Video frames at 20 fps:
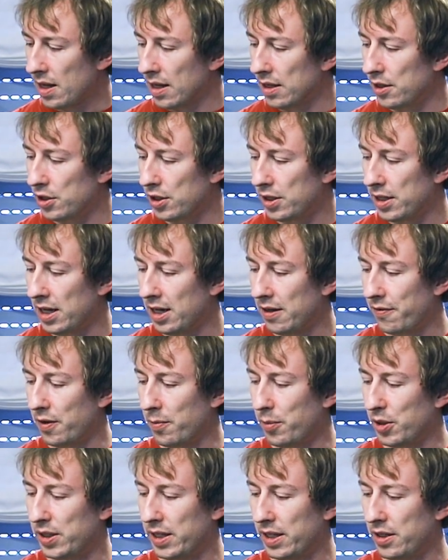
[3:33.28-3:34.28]
just half the
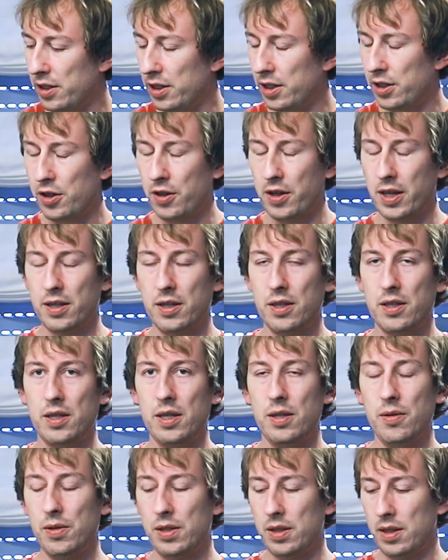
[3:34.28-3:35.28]
percentage that is
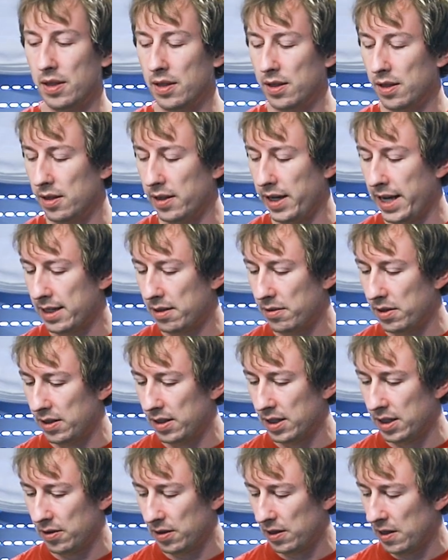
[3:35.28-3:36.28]
used in the extra
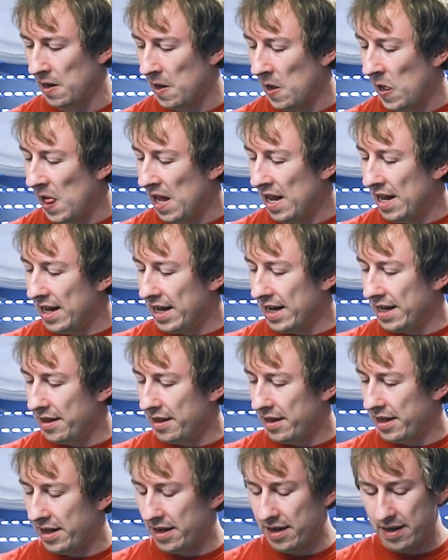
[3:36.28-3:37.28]
stout, and
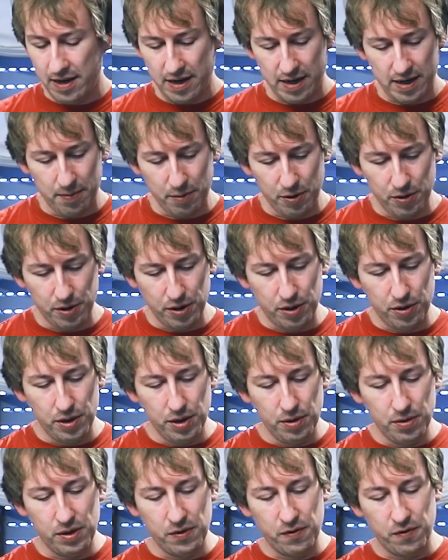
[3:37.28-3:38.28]
then I'm going to
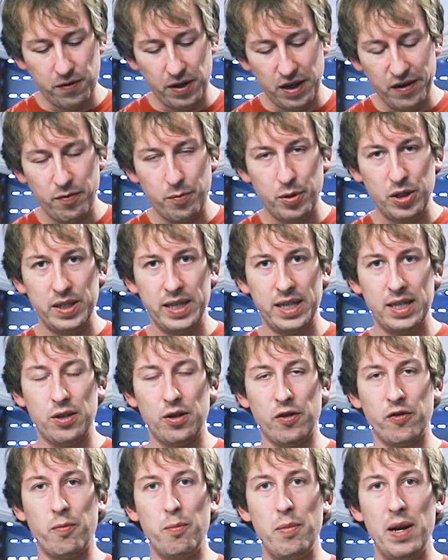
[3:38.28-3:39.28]
use 5%
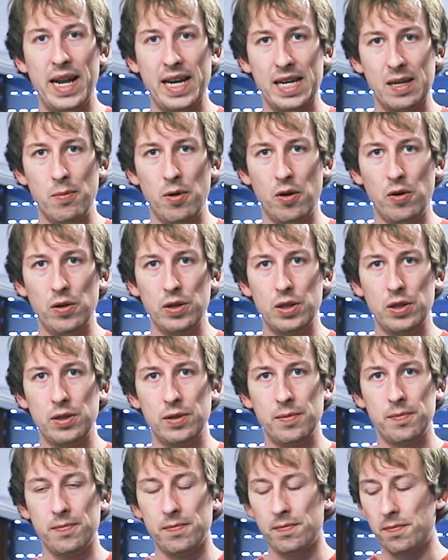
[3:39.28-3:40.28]
of black malt
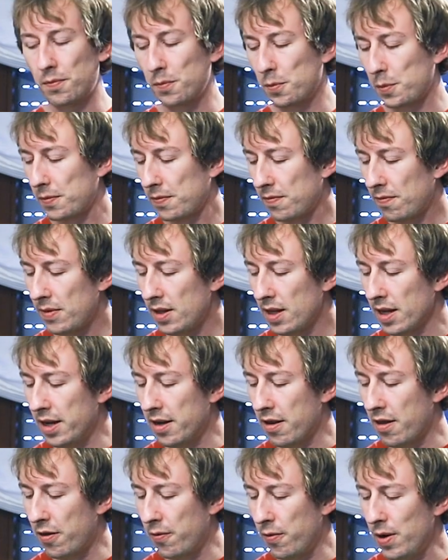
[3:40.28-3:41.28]

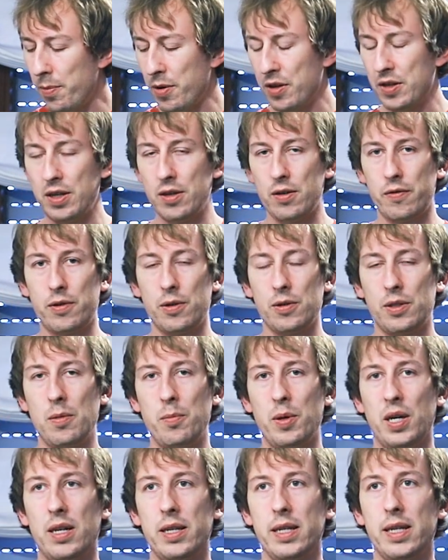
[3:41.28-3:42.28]
and 3% of roasted
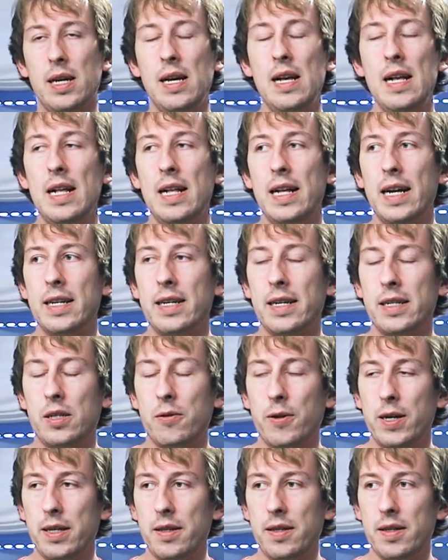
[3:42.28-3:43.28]
barley. And I
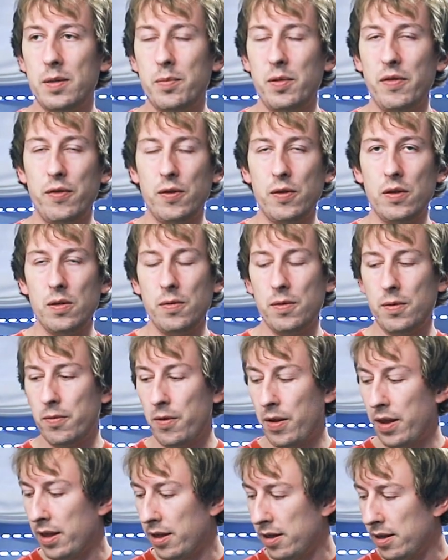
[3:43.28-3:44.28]
tried this before
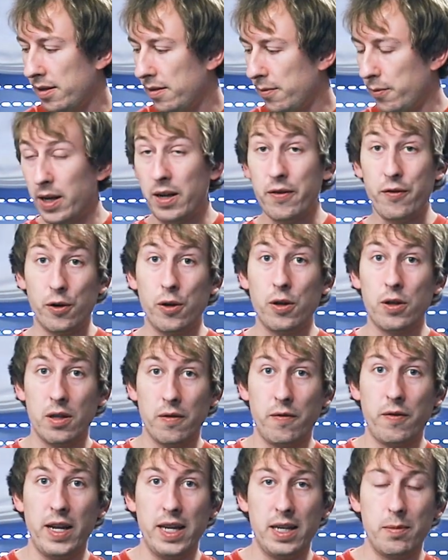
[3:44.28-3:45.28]
with where I forgot the
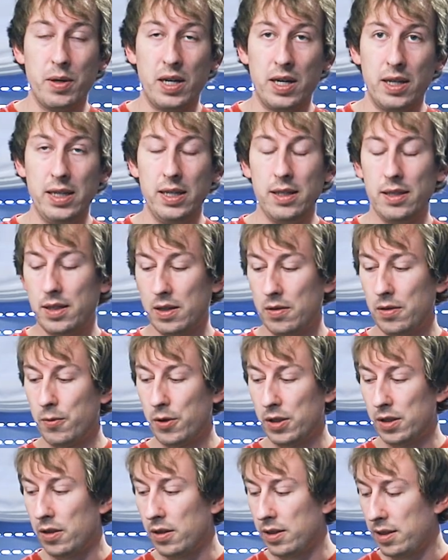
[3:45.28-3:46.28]
flake barley, so it
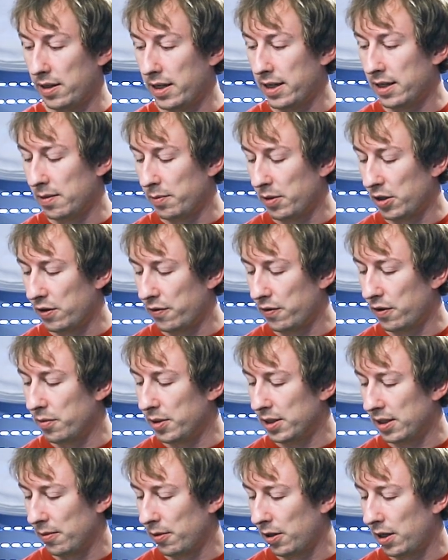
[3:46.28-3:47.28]
was not as much foam
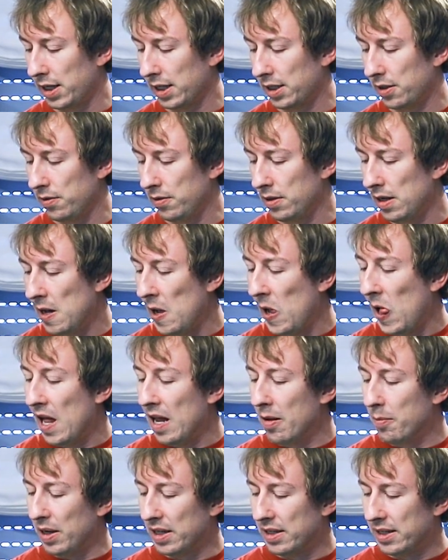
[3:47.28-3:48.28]
as I would like to,
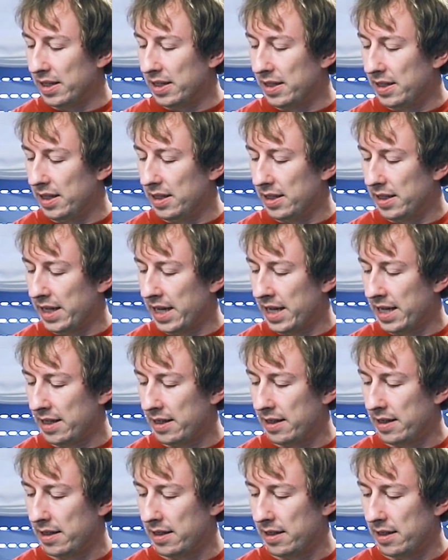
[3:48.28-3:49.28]
but I did
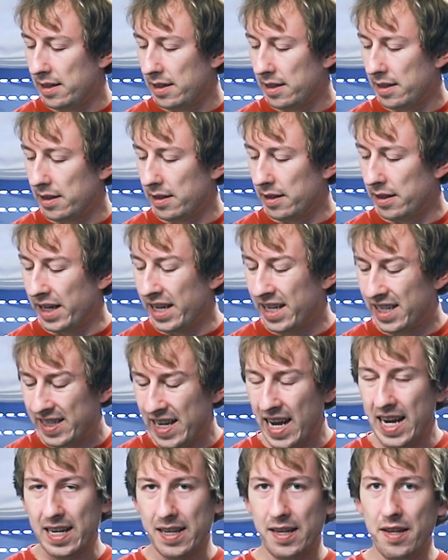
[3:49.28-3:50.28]
get
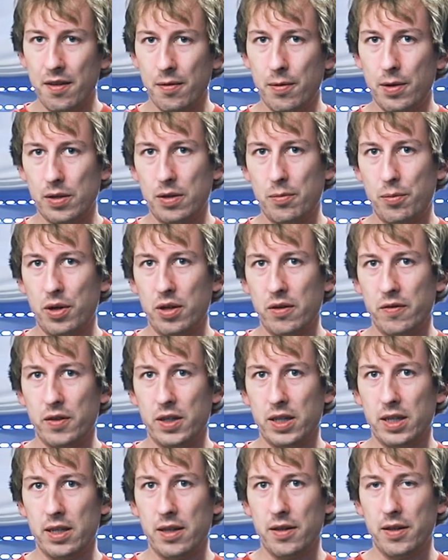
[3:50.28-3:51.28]
exactly the roast
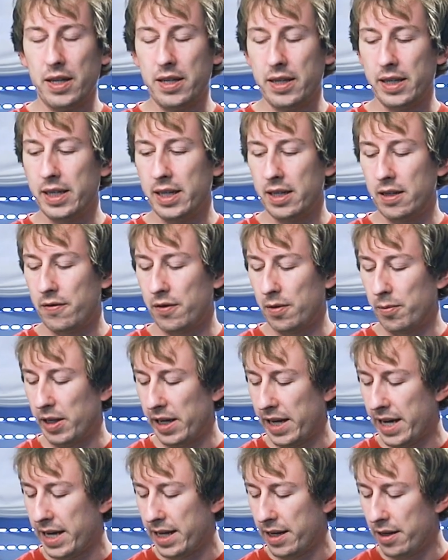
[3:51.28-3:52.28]
profile that I get from a
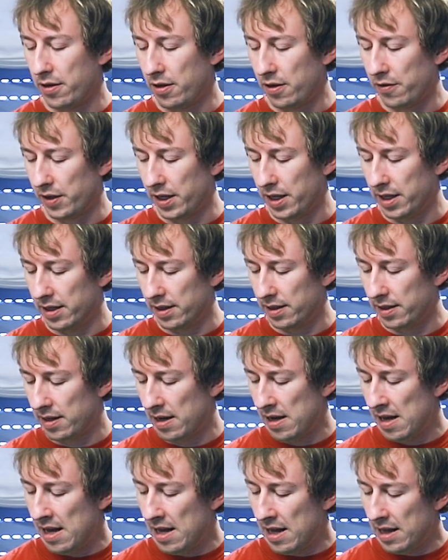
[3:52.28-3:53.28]
can of
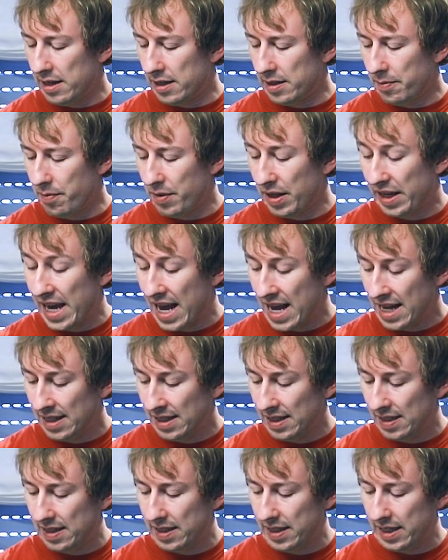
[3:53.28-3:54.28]
Guinness. The
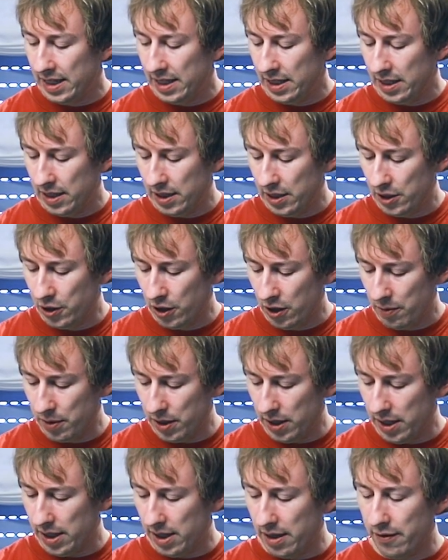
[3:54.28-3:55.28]
cans in
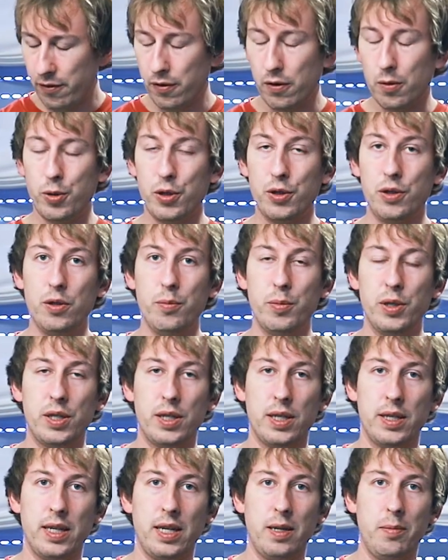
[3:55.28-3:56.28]
Germany have 4.2%
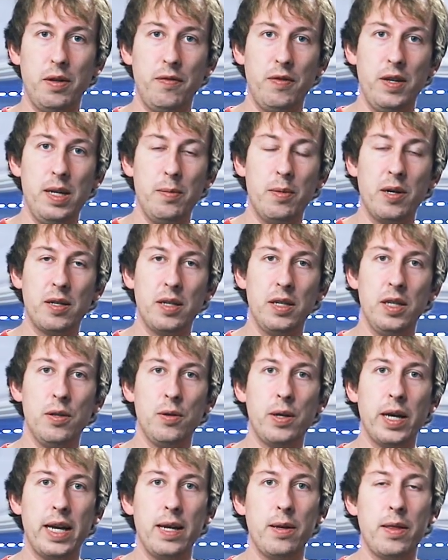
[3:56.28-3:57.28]
ABV, but in the
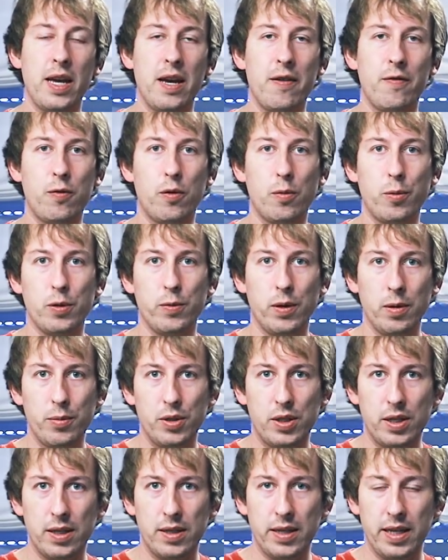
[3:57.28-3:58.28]
UK they have
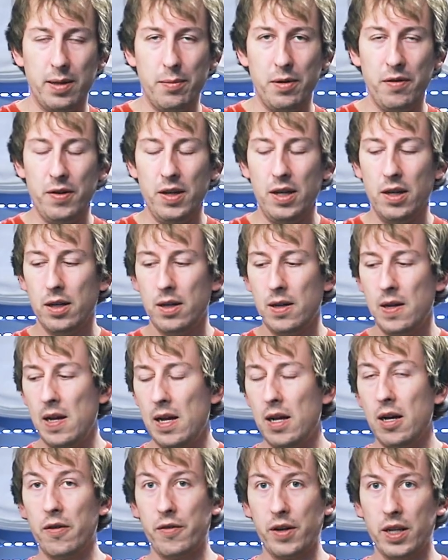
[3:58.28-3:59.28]
4.1% ABV
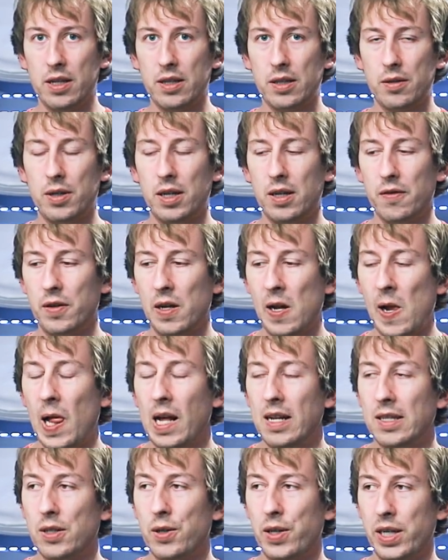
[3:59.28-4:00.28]
of Guinness Draught.
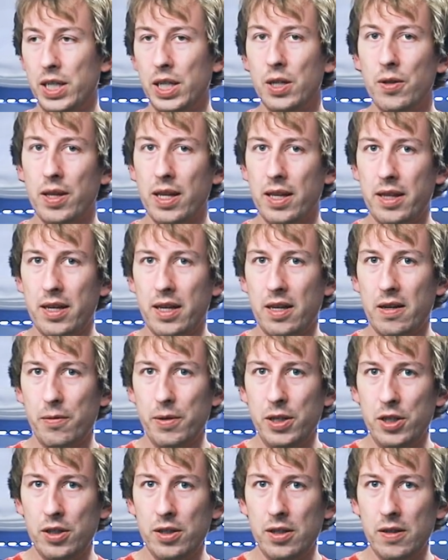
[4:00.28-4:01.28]
So I know there are
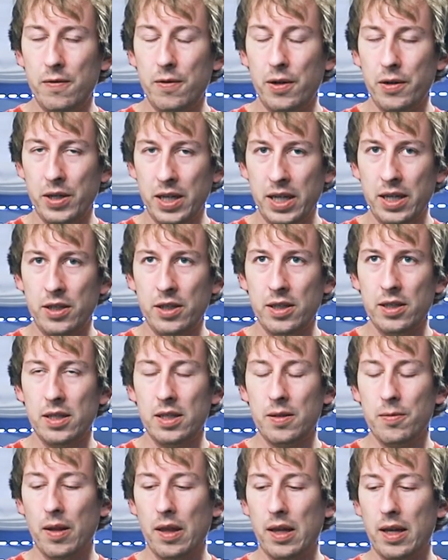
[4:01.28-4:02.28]
regional
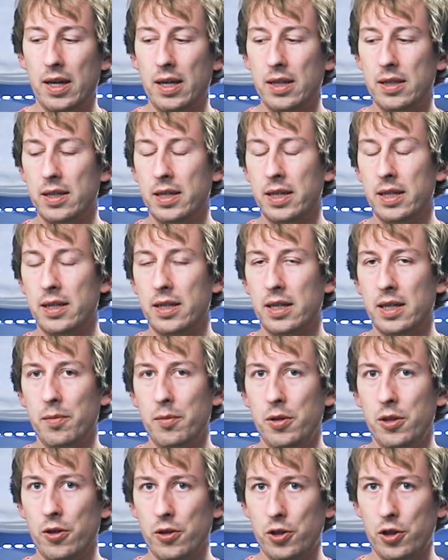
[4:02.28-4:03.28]
variations with that, and
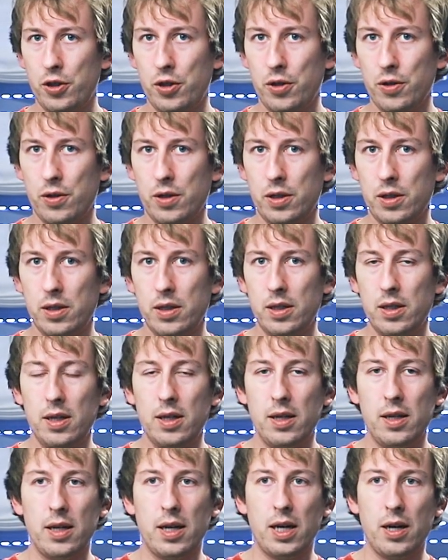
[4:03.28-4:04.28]
I'm not sure
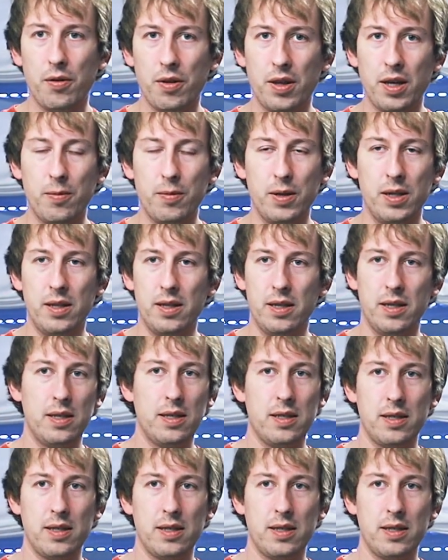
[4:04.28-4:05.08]
how they will